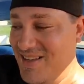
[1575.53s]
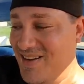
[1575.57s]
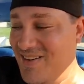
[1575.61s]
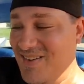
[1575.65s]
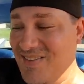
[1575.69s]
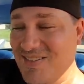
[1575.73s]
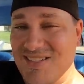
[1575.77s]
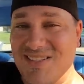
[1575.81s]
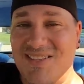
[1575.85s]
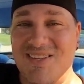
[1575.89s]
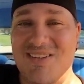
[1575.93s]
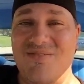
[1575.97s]

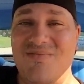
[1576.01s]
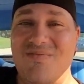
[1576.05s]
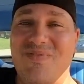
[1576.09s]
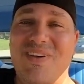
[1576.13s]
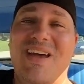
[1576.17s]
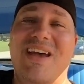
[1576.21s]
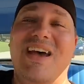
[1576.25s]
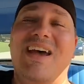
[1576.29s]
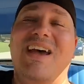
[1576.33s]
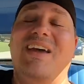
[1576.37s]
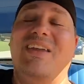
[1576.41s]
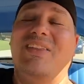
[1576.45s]
there's some
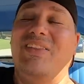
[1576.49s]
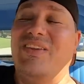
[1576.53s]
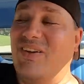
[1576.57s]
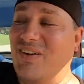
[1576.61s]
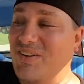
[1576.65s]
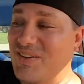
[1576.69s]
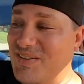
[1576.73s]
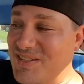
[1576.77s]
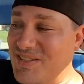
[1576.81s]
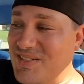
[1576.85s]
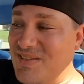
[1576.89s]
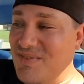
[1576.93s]

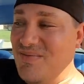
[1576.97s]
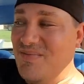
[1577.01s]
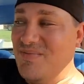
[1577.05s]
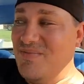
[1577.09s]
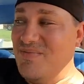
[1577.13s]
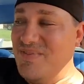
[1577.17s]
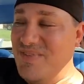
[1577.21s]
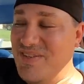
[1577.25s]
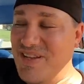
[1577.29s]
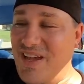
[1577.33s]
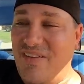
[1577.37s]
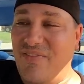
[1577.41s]
there is some
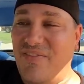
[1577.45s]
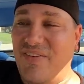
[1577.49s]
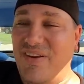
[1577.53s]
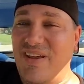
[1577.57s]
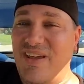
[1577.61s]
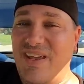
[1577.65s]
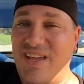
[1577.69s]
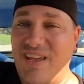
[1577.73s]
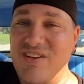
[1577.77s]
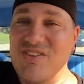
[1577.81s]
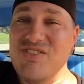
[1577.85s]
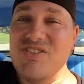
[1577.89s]

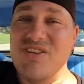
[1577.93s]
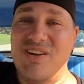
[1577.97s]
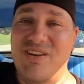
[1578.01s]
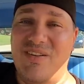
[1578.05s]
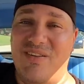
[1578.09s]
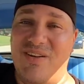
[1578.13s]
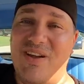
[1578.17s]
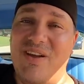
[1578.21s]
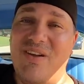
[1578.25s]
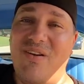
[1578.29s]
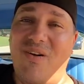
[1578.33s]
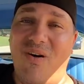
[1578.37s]
definite
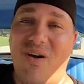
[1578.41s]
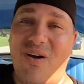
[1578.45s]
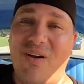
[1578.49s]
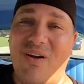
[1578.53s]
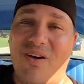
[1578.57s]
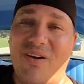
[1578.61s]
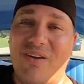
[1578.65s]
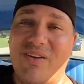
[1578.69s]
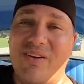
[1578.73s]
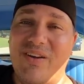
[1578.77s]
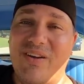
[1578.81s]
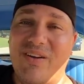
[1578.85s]
engineering going
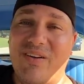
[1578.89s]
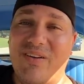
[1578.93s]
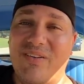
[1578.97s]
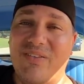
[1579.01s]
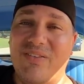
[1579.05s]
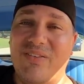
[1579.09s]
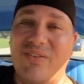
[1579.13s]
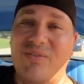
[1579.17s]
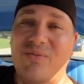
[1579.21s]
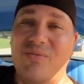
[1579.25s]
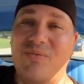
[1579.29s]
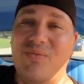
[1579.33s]
on here
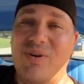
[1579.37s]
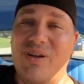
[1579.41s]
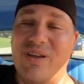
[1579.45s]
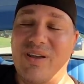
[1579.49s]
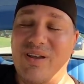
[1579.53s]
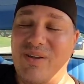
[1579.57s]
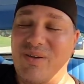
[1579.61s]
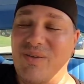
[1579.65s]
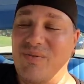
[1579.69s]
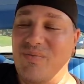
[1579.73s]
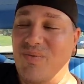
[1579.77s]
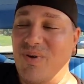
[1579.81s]
that
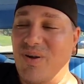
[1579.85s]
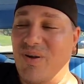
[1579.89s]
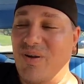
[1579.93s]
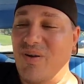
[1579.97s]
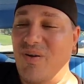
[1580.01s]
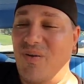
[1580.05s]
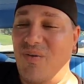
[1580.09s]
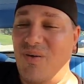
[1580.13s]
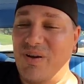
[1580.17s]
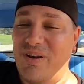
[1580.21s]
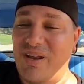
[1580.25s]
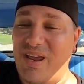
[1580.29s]
we we're
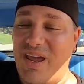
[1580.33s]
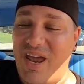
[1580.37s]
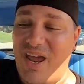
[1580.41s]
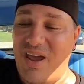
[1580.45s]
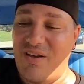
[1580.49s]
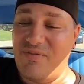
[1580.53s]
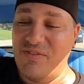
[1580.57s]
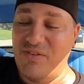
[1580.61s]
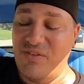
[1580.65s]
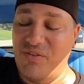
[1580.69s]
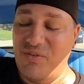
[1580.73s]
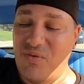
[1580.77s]
going to
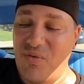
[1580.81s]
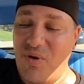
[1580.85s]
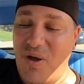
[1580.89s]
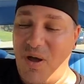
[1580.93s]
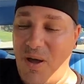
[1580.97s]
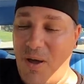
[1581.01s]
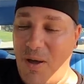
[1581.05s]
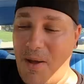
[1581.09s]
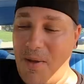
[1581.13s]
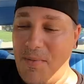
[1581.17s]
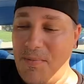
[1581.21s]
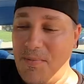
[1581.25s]
have to
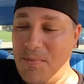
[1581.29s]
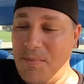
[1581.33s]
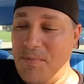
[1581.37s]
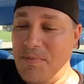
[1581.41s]
uh,